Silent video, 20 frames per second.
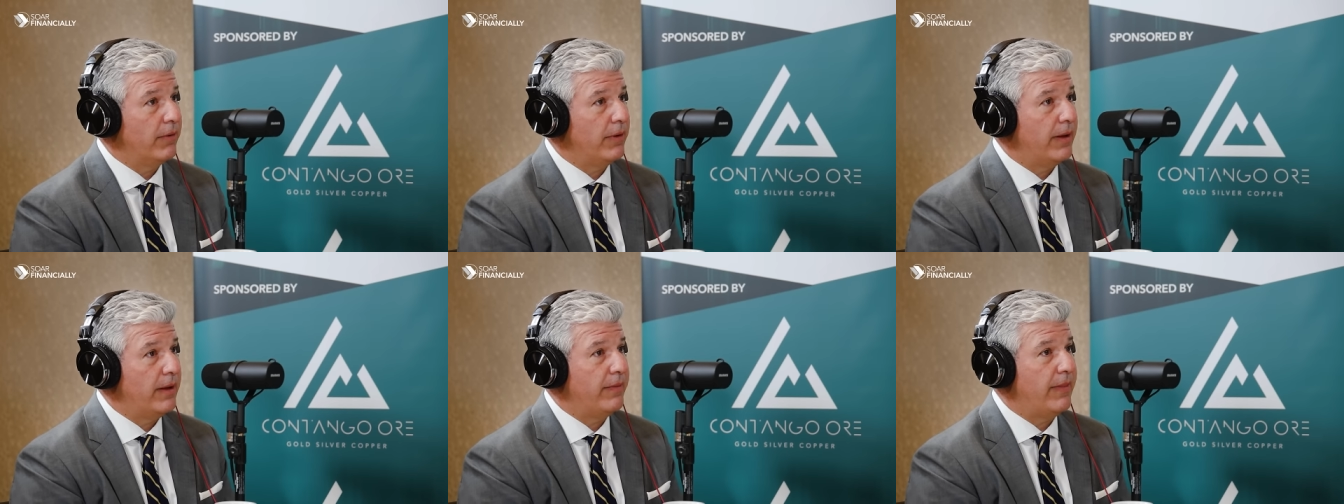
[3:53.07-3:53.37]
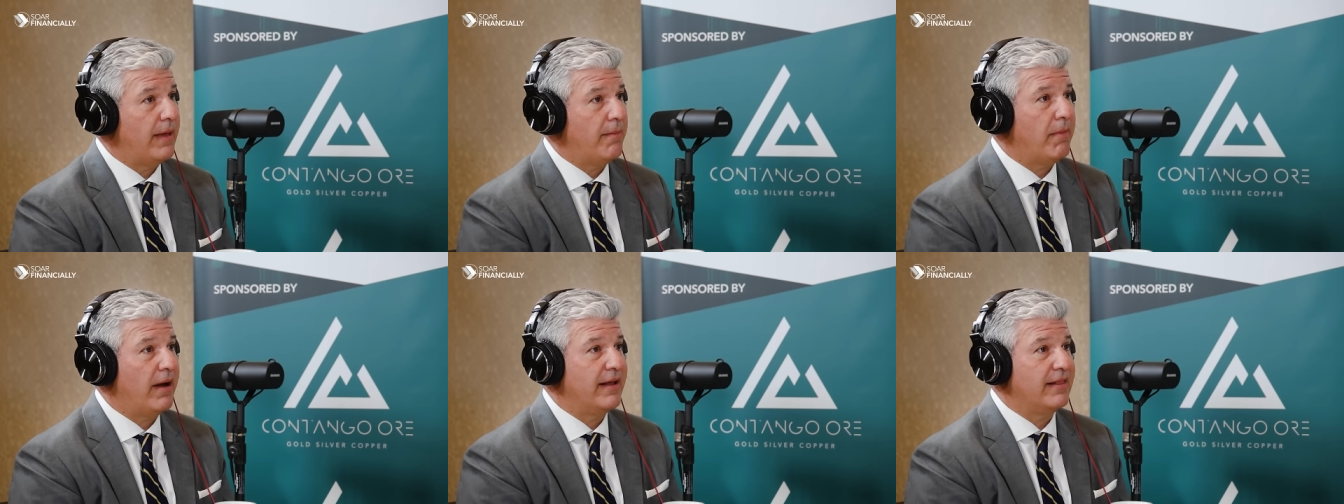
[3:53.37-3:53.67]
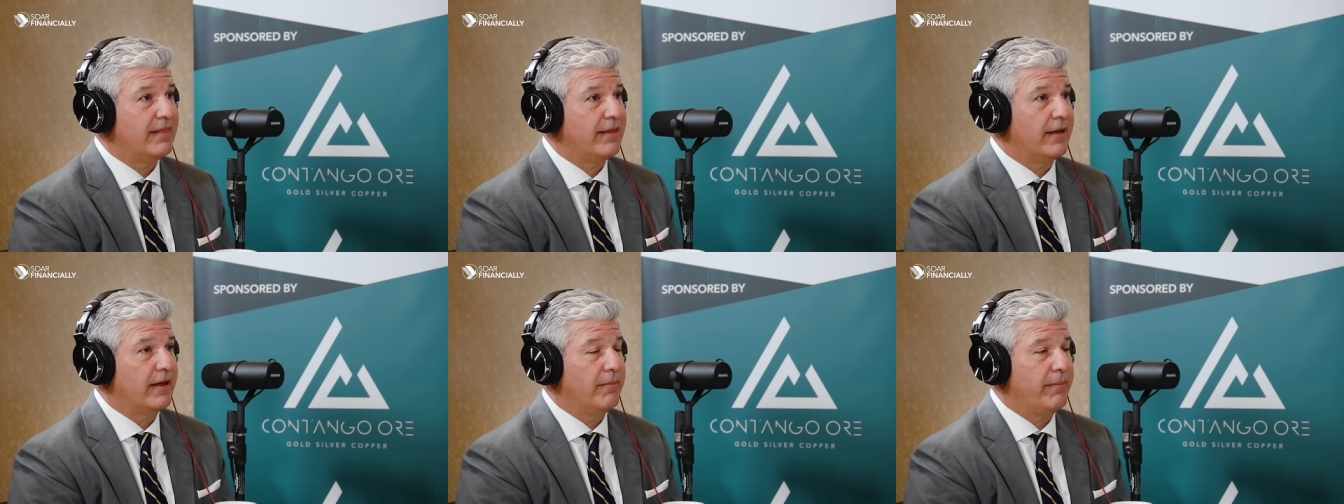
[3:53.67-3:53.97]
Yeah. And they
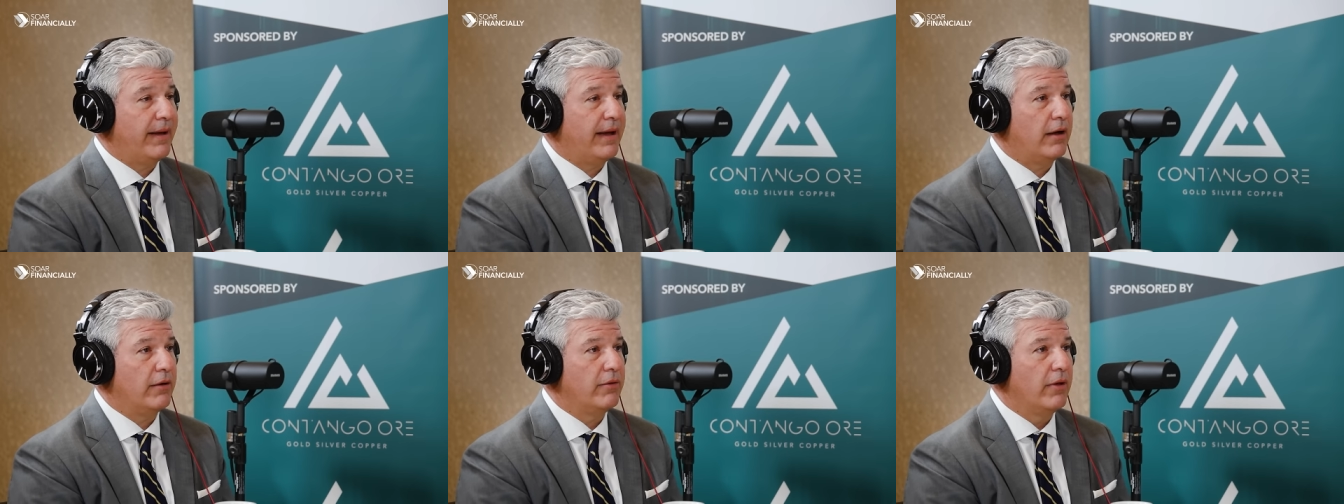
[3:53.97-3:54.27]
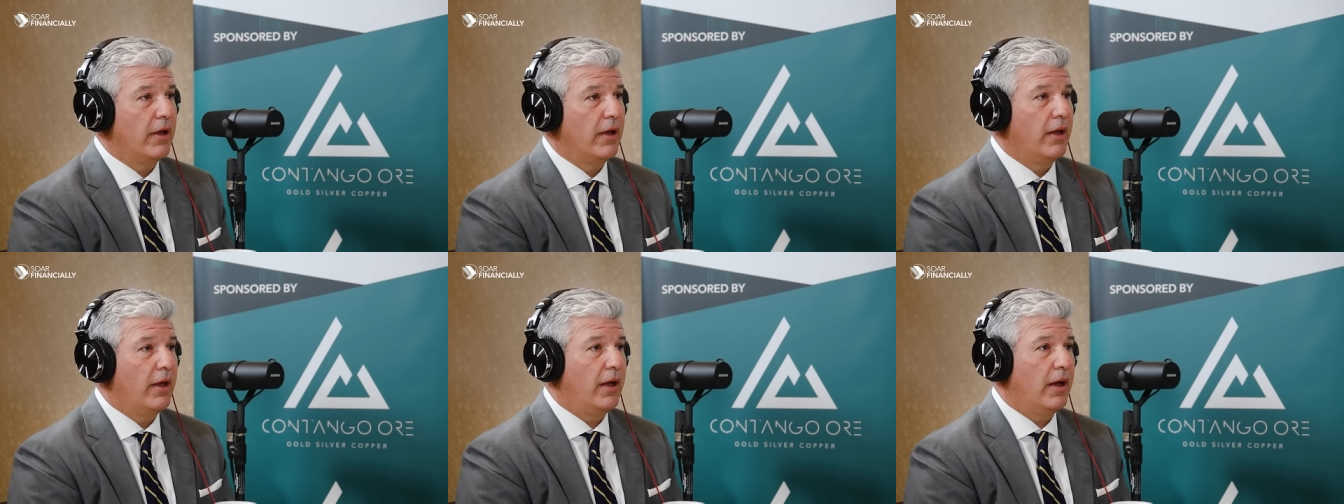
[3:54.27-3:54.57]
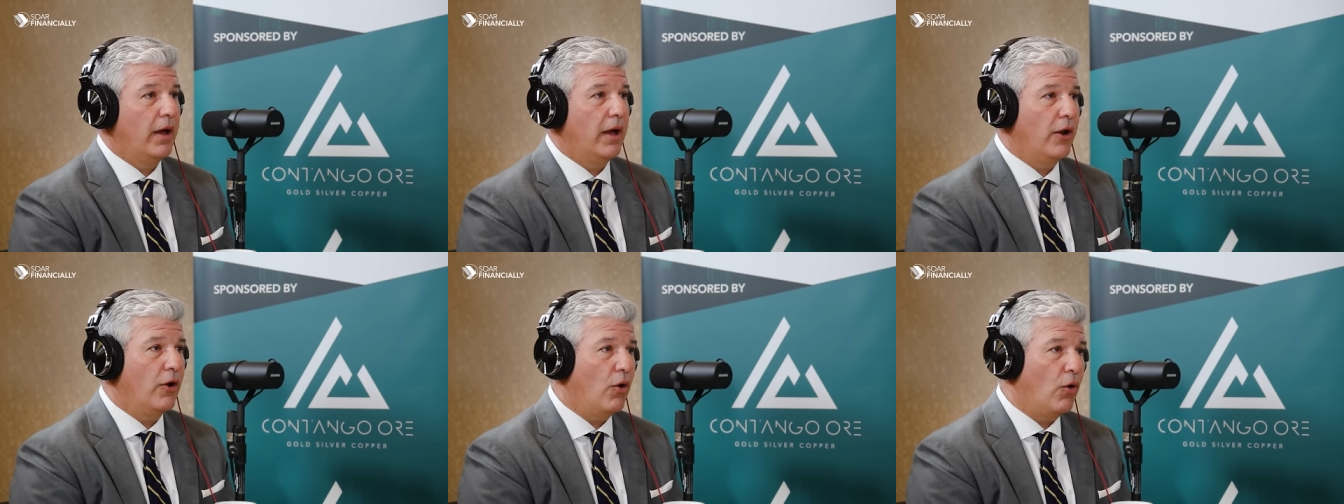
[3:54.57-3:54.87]
might think about
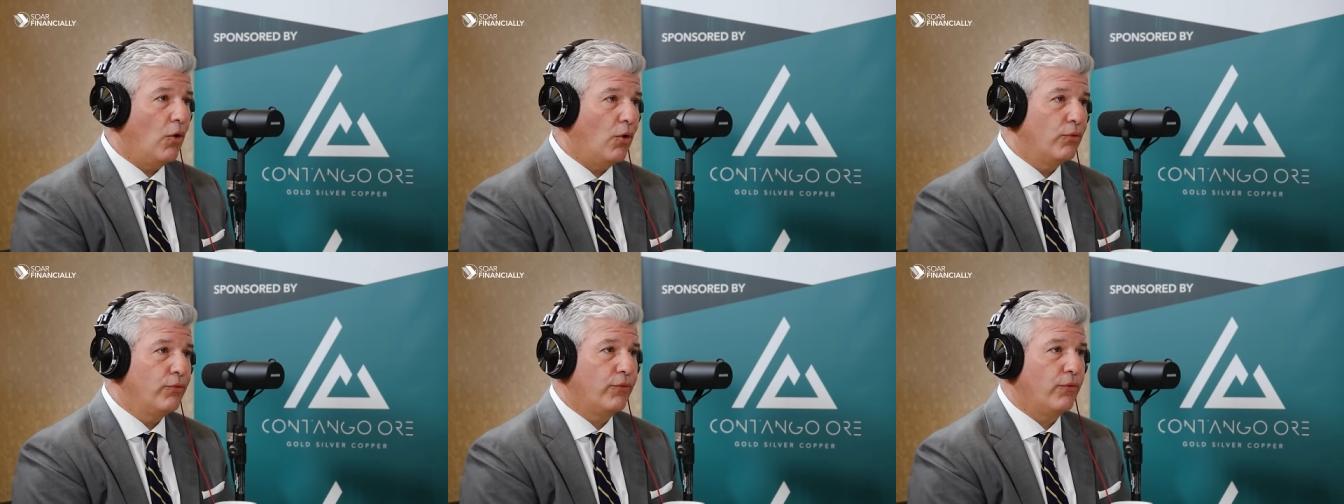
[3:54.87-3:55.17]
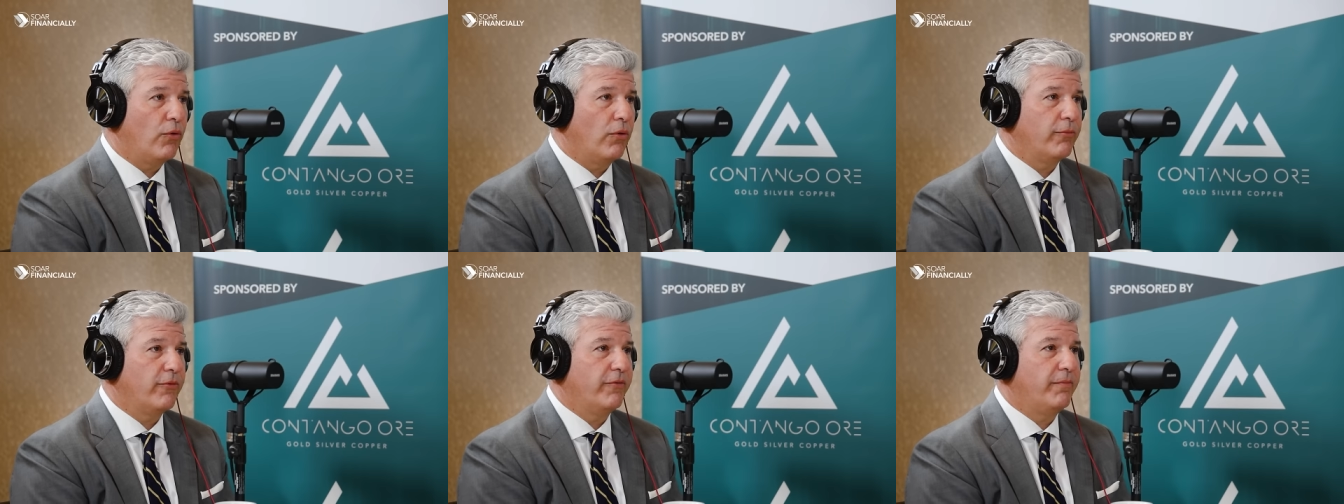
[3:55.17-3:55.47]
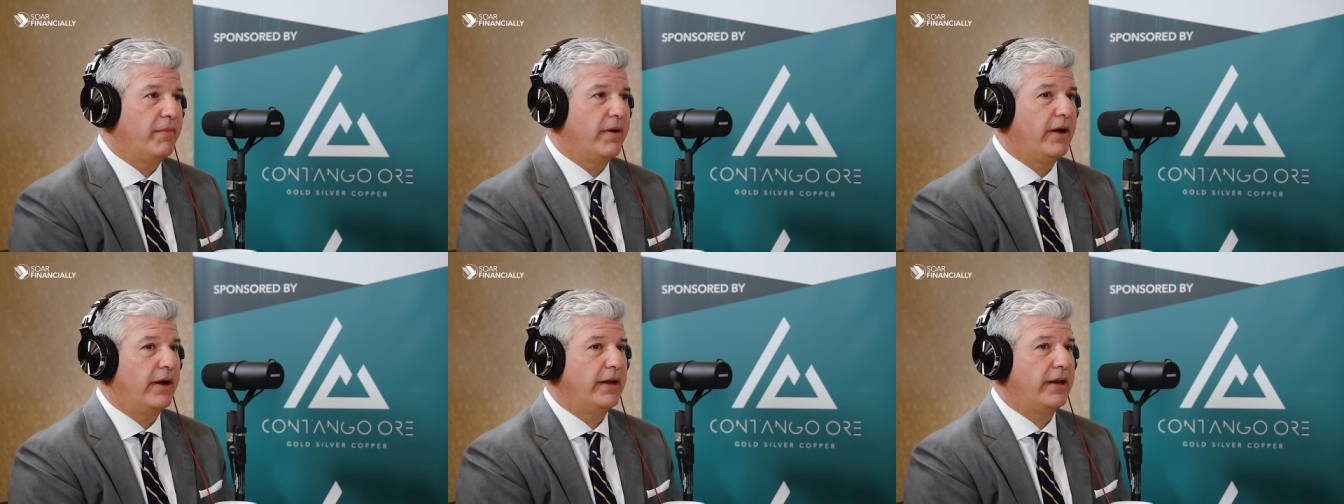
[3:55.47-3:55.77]
an old form
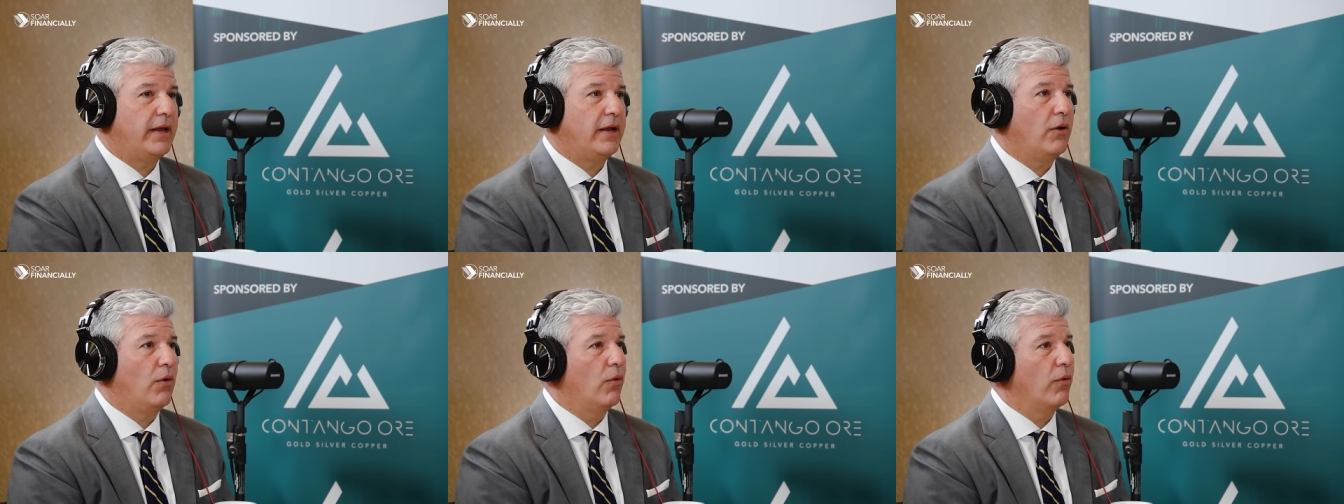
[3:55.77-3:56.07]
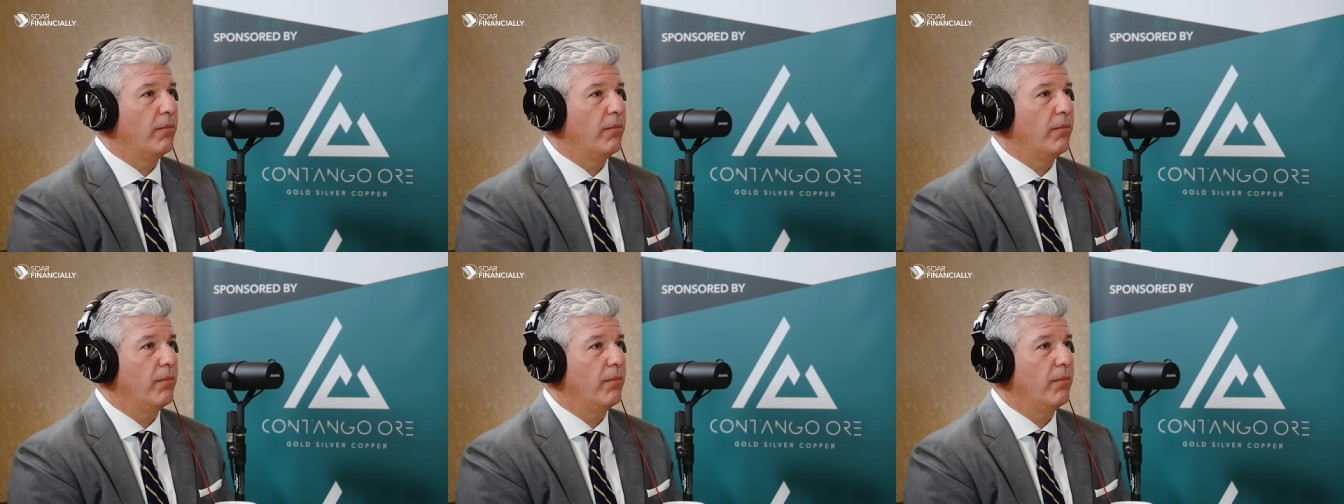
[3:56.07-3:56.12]
of mining,